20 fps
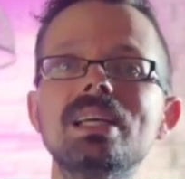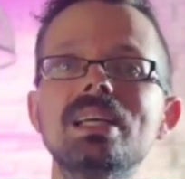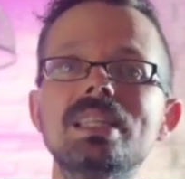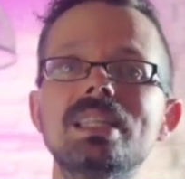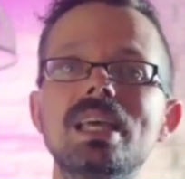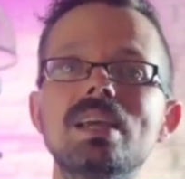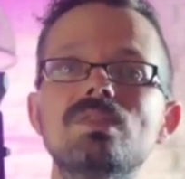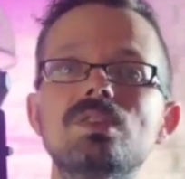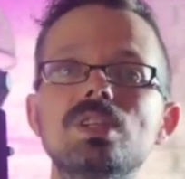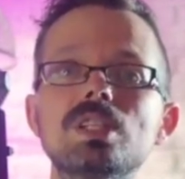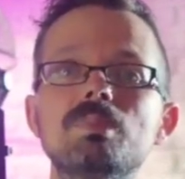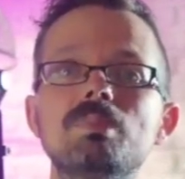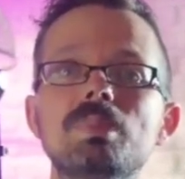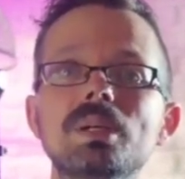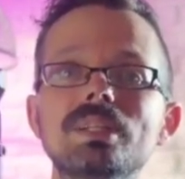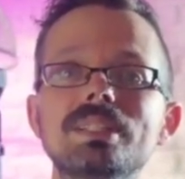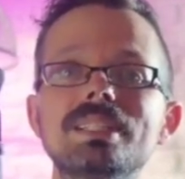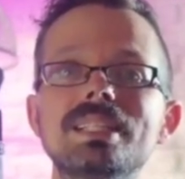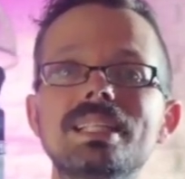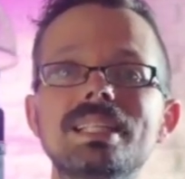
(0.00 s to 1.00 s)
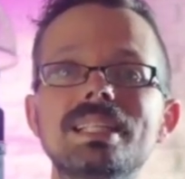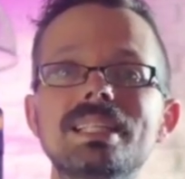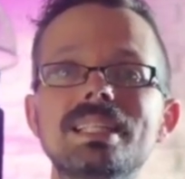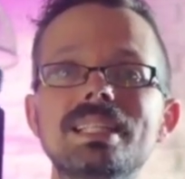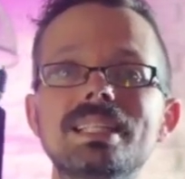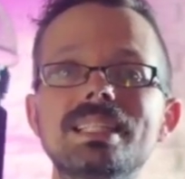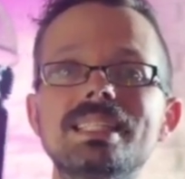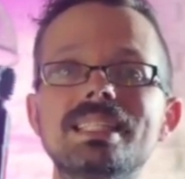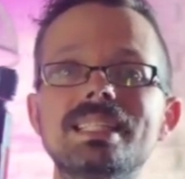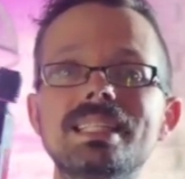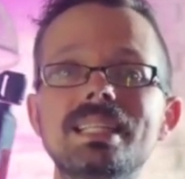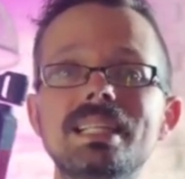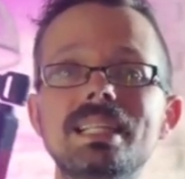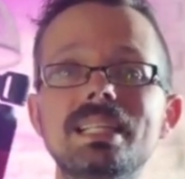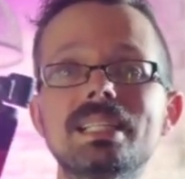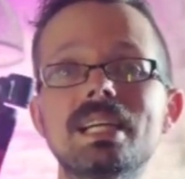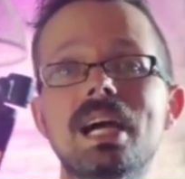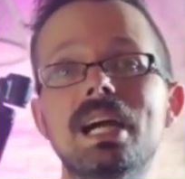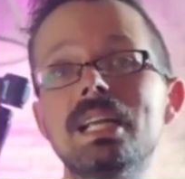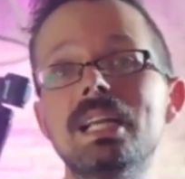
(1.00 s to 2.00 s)
They've just built it into this teeny
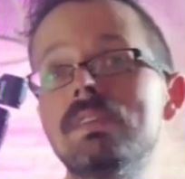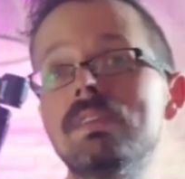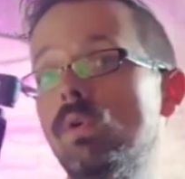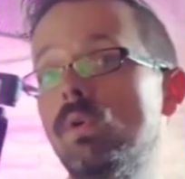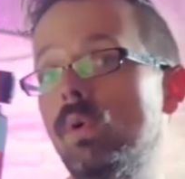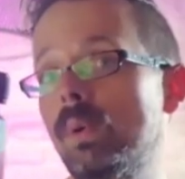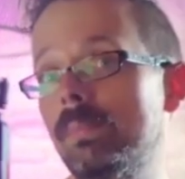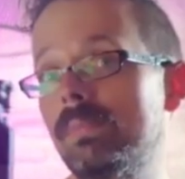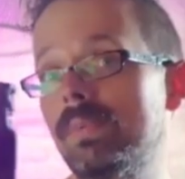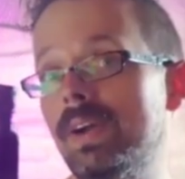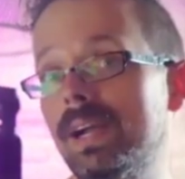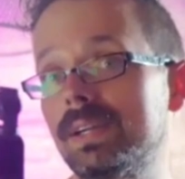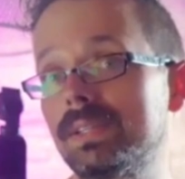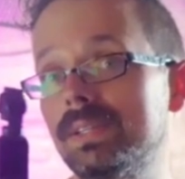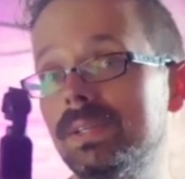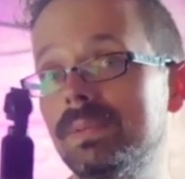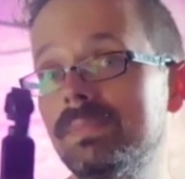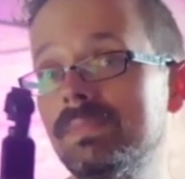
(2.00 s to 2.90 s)
tiny form factor.